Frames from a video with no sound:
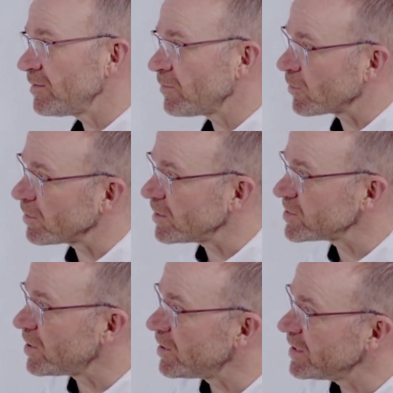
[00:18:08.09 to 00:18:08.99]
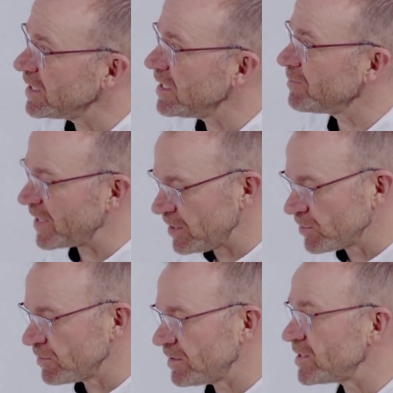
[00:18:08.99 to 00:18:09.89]
or it's all the need, but
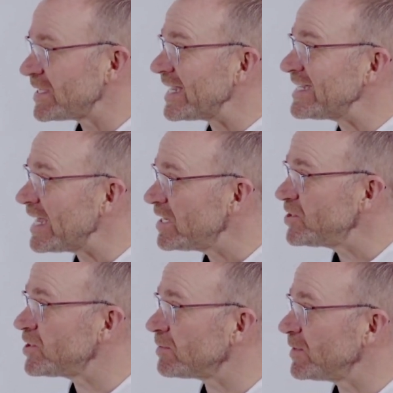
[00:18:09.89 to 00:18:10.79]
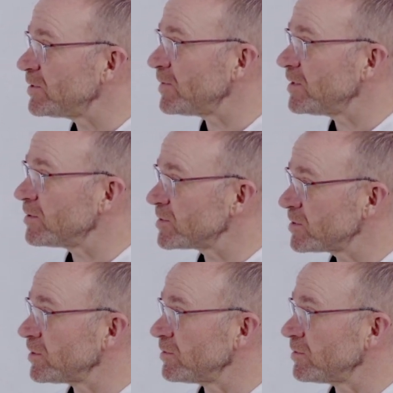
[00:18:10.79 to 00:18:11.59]
there's that tension between those two.